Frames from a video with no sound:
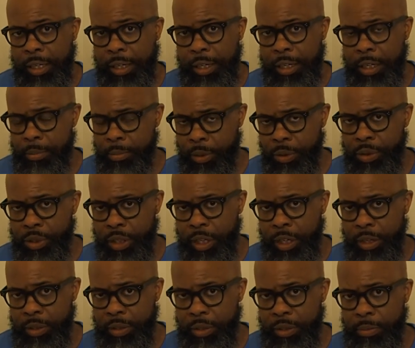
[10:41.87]
in most
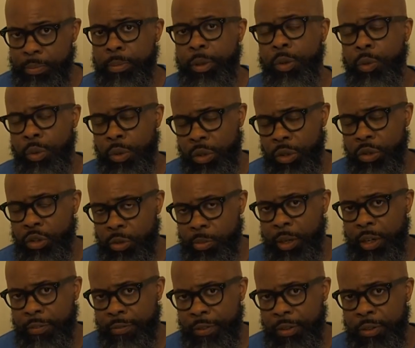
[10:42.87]
cases, but will use
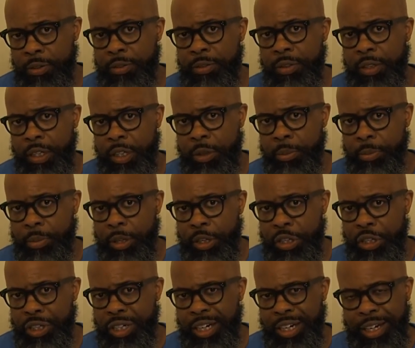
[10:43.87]
my phone in a
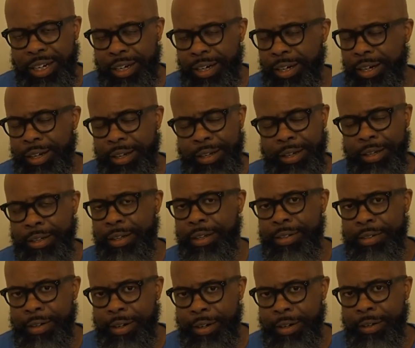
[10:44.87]
pinch, again,
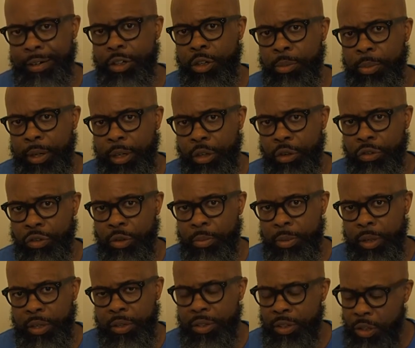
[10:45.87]
that's not a deal breaker for
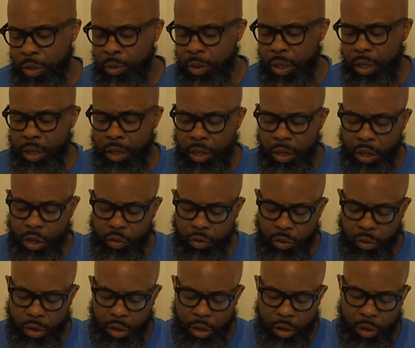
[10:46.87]
me. So
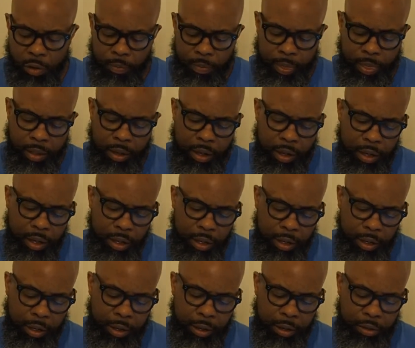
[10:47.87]
overall,
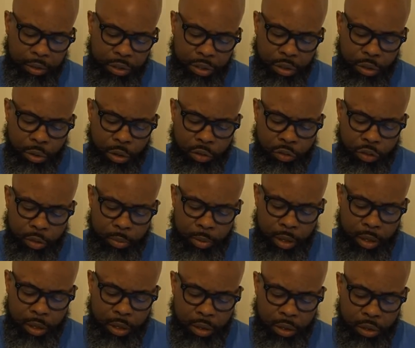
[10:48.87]
the story for me
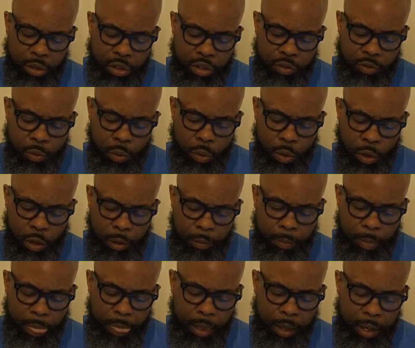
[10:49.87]
is
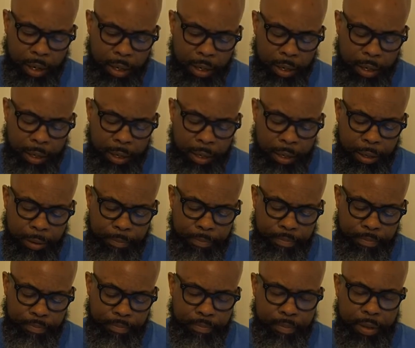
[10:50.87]
for
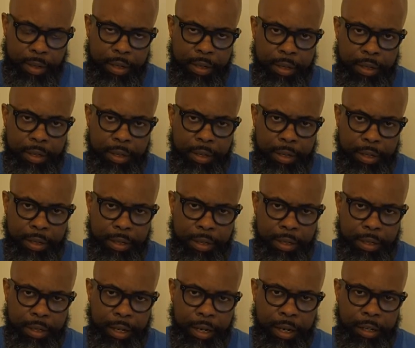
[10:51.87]

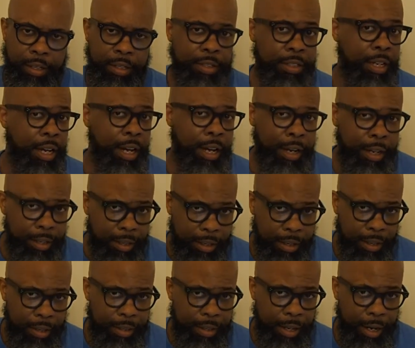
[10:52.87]
a design
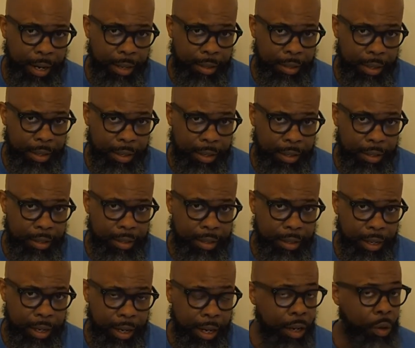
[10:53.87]
that I think
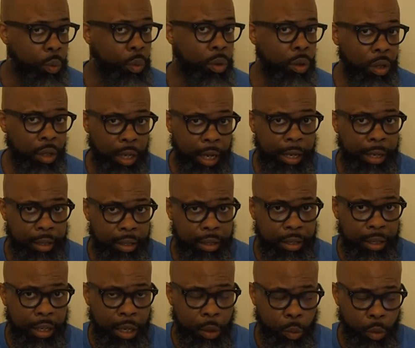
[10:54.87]
I will like
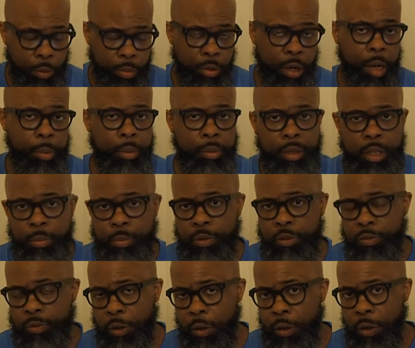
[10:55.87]
and would probably
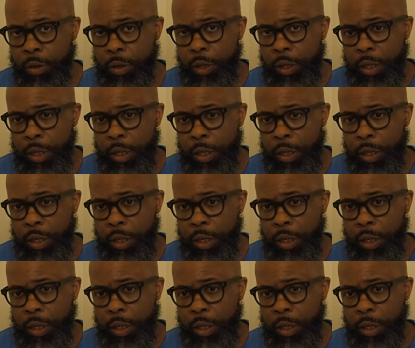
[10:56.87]
prefer,